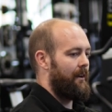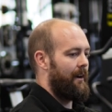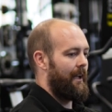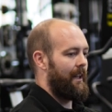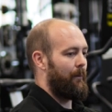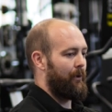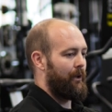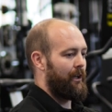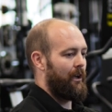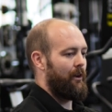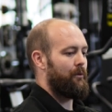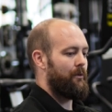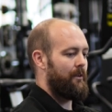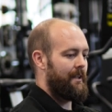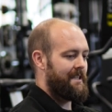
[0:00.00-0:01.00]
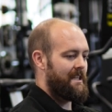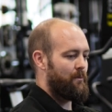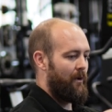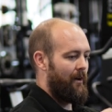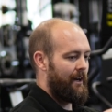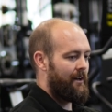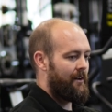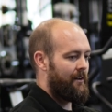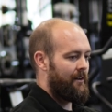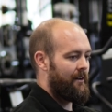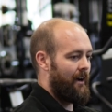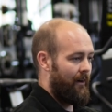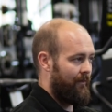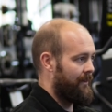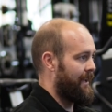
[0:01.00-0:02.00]
And I'm going to go, this is where I
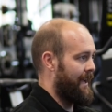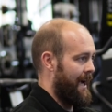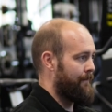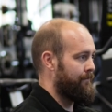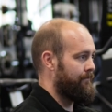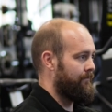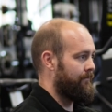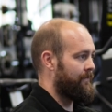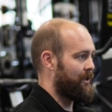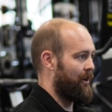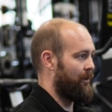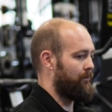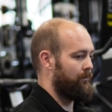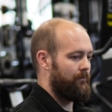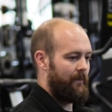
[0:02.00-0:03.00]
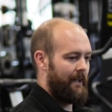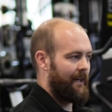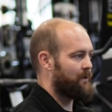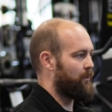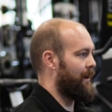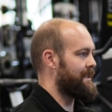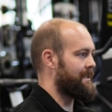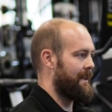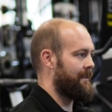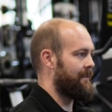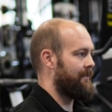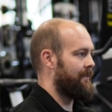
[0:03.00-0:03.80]
currently am. So X, Y, Z.